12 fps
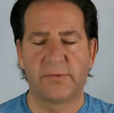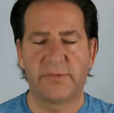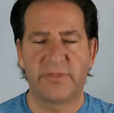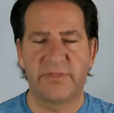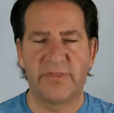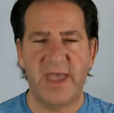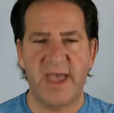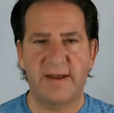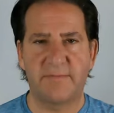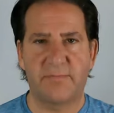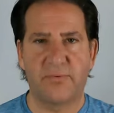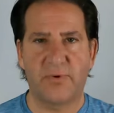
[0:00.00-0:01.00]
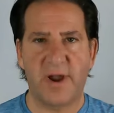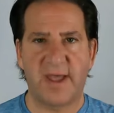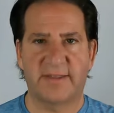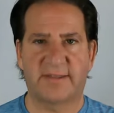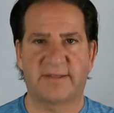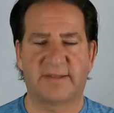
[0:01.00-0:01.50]
That
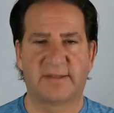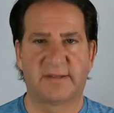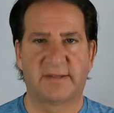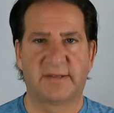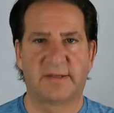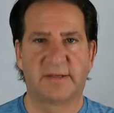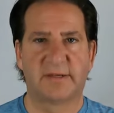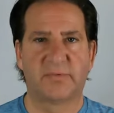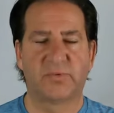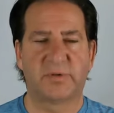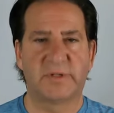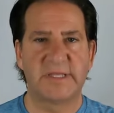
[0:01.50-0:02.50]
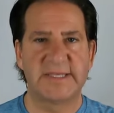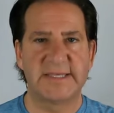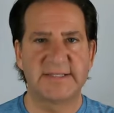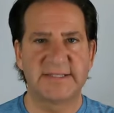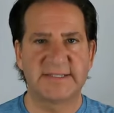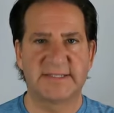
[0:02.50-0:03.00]
breath will
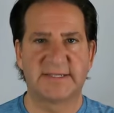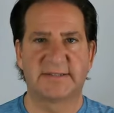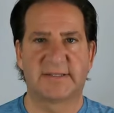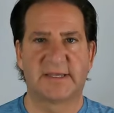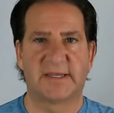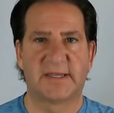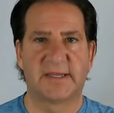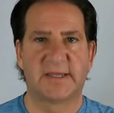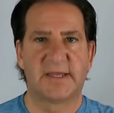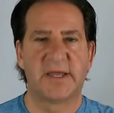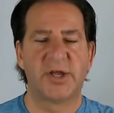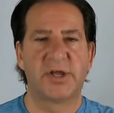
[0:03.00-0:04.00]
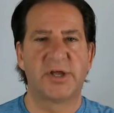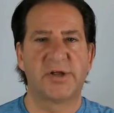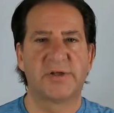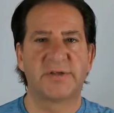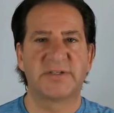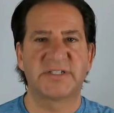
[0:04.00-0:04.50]
instantly
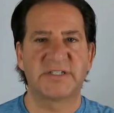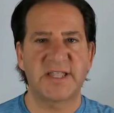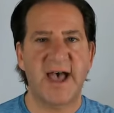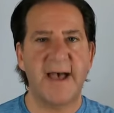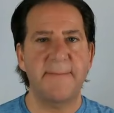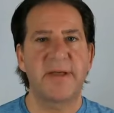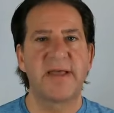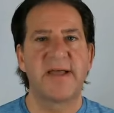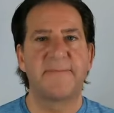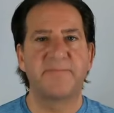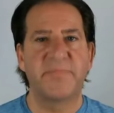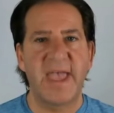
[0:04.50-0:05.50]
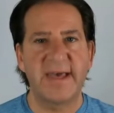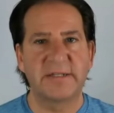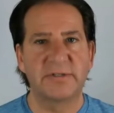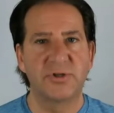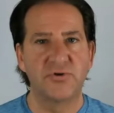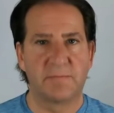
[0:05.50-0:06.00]
stop that
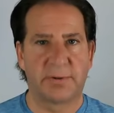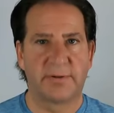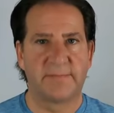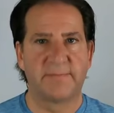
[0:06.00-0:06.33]
loop.